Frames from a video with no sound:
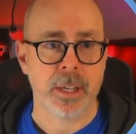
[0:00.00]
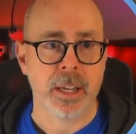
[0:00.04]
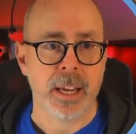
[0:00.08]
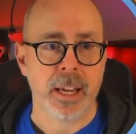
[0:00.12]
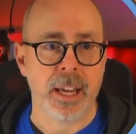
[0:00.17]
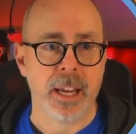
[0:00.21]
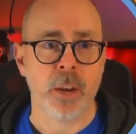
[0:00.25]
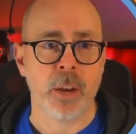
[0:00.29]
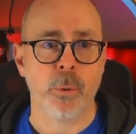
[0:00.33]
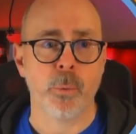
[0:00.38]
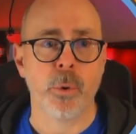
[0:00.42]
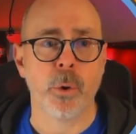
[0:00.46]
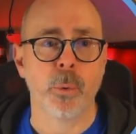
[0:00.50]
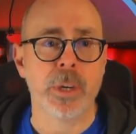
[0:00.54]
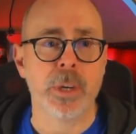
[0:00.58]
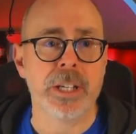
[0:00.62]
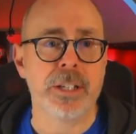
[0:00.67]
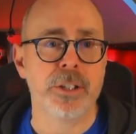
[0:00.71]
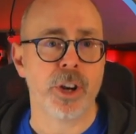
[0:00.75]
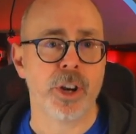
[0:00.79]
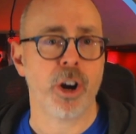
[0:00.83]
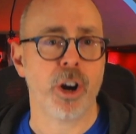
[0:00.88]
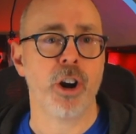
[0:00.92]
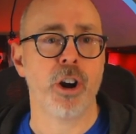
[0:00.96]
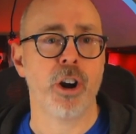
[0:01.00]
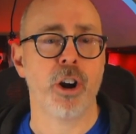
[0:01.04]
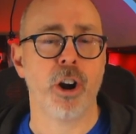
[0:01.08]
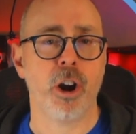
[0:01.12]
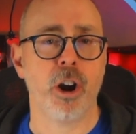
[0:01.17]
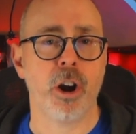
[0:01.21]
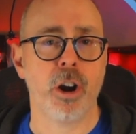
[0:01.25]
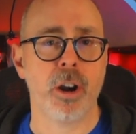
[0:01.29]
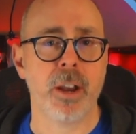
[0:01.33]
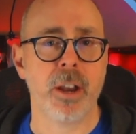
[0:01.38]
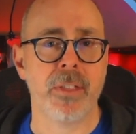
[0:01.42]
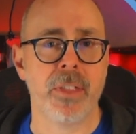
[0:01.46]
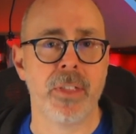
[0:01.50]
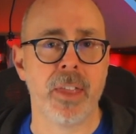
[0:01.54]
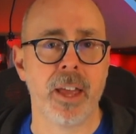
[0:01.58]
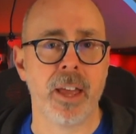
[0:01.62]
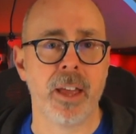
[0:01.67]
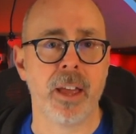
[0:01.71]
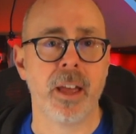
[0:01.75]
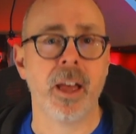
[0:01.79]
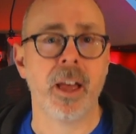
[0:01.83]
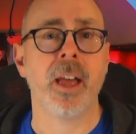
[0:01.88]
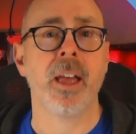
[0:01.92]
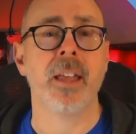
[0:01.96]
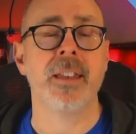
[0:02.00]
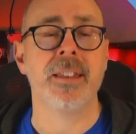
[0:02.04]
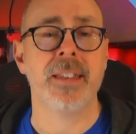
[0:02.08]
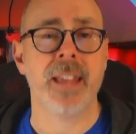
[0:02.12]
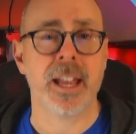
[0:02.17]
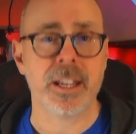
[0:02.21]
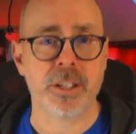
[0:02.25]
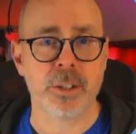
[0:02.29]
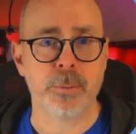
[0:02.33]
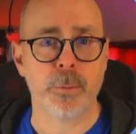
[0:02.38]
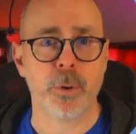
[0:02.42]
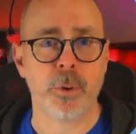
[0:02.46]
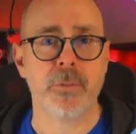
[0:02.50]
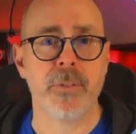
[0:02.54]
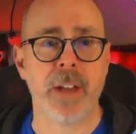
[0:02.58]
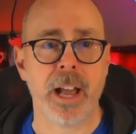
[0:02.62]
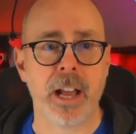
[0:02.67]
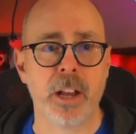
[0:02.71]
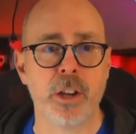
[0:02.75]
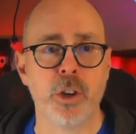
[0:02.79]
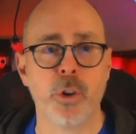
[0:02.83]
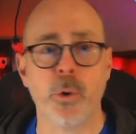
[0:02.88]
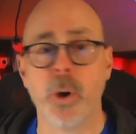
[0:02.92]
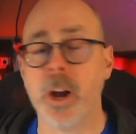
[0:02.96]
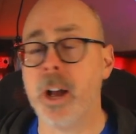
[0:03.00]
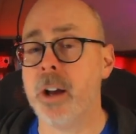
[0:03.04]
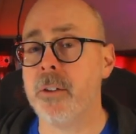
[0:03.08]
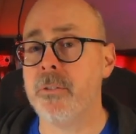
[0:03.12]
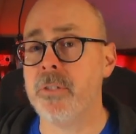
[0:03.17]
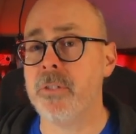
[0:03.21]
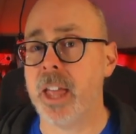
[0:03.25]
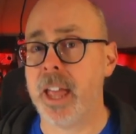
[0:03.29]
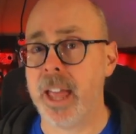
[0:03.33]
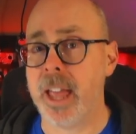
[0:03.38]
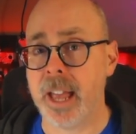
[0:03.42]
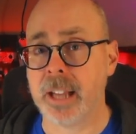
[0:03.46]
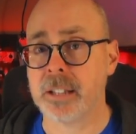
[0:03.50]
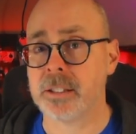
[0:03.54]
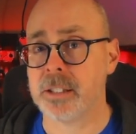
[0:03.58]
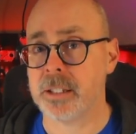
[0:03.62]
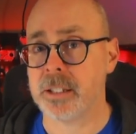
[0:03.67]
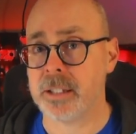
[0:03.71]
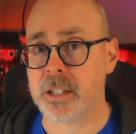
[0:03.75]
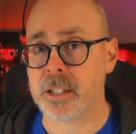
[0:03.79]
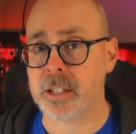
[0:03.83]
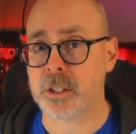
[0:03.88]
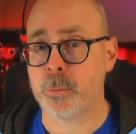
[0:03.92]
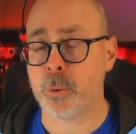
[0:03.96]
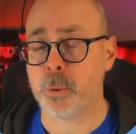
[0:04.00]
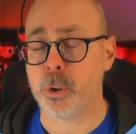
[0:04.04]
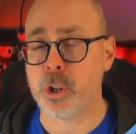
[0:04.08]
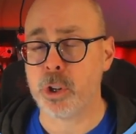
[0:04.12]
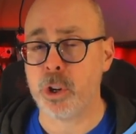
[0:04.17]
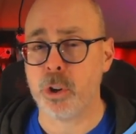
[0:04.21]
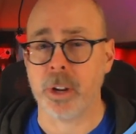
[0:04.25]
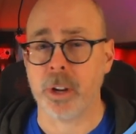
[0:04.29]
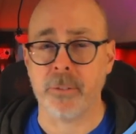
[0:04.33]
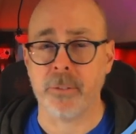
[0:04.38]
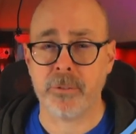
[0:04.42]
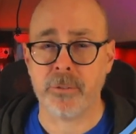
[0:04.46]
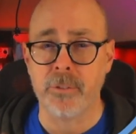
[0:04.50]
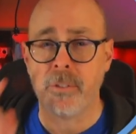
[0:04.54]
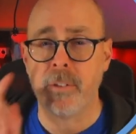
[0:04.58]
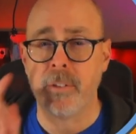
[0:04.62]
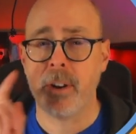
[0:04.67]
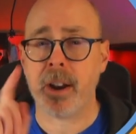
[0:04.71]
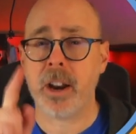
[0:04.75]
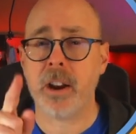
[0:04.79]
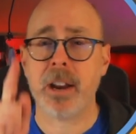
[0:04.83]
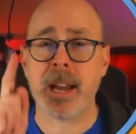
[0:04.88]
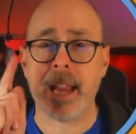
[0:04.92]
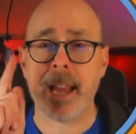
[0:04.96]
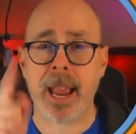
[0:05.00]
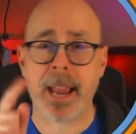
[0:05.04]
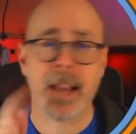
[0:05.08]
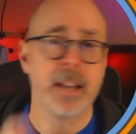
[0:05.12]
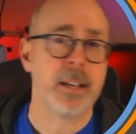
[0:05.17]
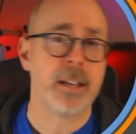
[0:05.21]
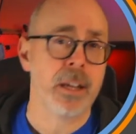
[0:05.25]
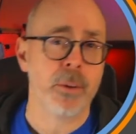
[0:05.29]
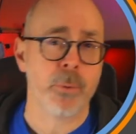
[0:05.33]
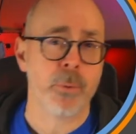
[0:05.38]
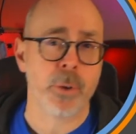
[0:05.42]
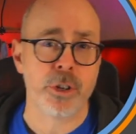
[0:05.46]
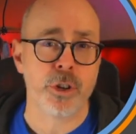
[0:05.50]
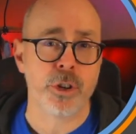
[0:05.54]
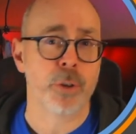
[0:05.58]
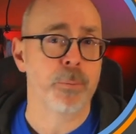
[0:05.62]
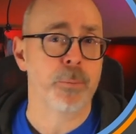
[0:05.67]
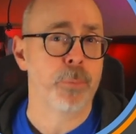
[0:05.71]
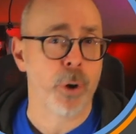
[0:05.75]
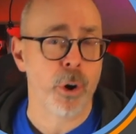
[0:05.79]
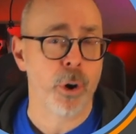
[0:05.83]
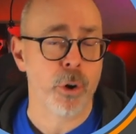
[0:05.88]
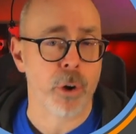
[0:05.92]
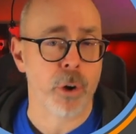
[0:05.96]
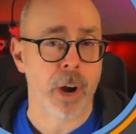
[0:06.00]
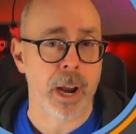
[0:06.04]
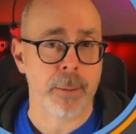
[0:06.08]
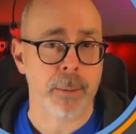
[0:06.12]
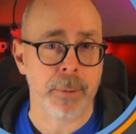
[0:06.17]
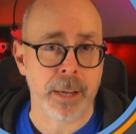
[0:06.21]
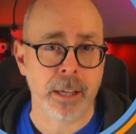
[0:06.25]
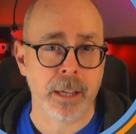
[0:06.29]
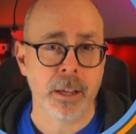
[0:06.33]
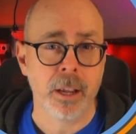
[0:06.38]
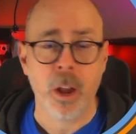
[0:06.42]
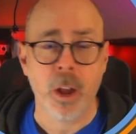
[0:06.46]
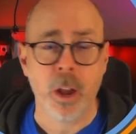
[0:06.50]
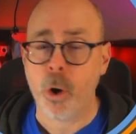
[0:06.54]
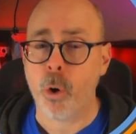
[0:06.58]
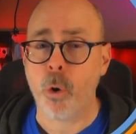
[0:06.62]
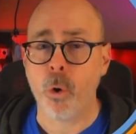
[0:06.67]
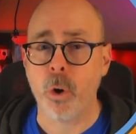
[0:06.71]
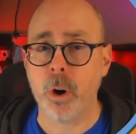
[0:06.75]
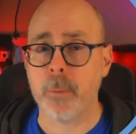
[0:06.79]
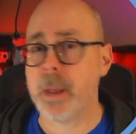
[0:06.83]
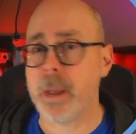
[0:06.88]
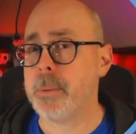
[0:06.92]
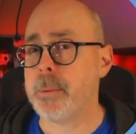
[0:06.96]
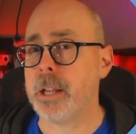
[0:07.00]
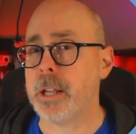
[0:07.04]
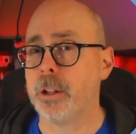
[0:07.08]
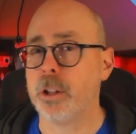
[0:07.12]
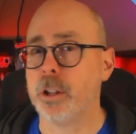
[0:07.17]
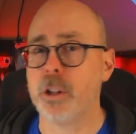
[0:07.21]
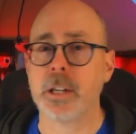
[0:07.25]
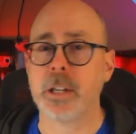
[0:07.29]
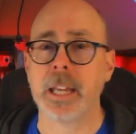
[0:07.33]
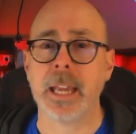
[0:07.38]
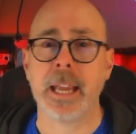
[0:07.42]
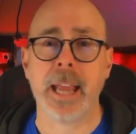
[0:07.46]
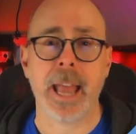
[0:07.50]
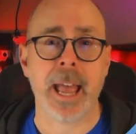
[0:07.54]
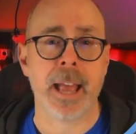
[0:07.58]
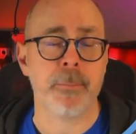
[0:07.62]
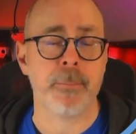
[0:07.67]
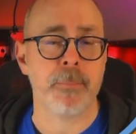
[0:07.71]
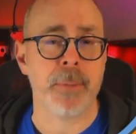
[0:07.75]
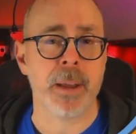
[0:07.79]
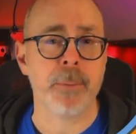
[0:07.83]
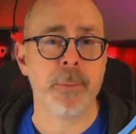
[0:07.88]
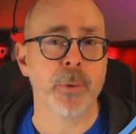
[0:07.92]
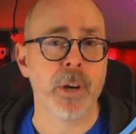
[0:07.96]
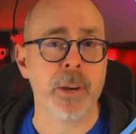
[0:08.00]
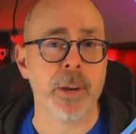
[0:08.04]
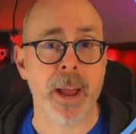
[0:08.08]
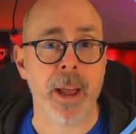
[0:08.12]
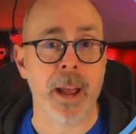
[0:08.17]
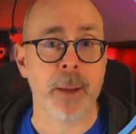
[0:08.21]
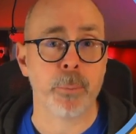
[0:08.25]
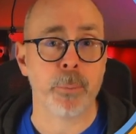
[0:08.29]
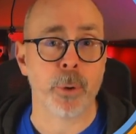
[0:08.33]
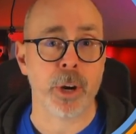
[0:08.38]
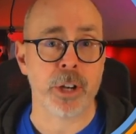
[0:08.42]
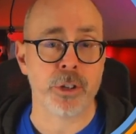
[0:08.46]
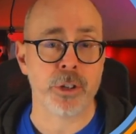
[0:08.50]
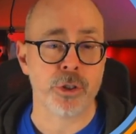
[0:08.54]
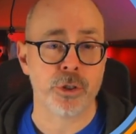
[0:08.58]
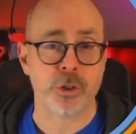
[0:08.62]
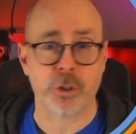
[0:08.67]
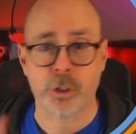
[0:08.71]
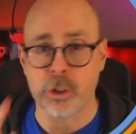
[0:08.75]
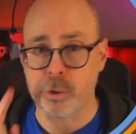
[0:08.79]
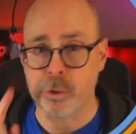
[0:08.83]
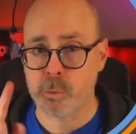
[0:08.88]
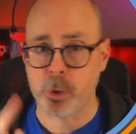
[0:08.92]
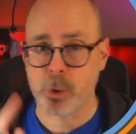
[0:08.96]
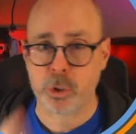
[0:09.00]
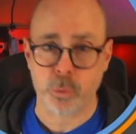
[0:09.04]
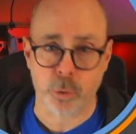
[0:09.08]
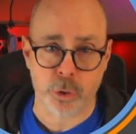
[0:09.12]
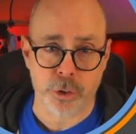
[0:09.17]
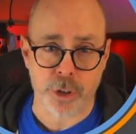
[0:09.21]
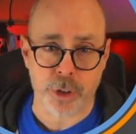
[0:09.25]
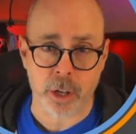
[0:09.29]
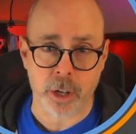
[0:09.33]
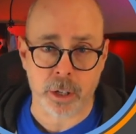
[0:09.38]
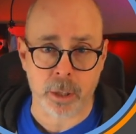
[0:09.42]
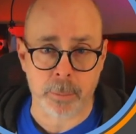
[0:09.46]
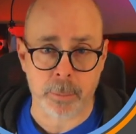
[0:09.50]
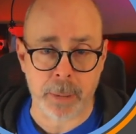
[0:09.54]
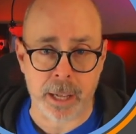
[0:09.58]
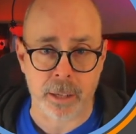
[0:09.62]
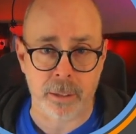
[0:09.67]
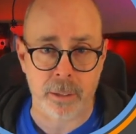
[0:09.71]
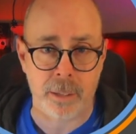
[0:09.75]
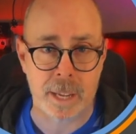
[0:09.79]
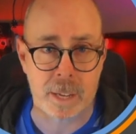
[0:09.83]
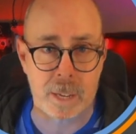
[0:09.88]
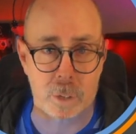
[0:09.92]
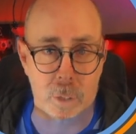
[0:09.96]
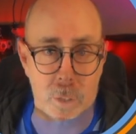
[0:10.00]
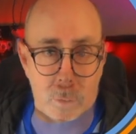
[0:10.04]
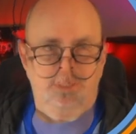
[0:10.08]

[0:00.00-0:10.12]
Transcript: It will return the decimal value of the hexadecimal unit. Very handy when you're programming or maybe looking at memory map registers, which we'll talk about later.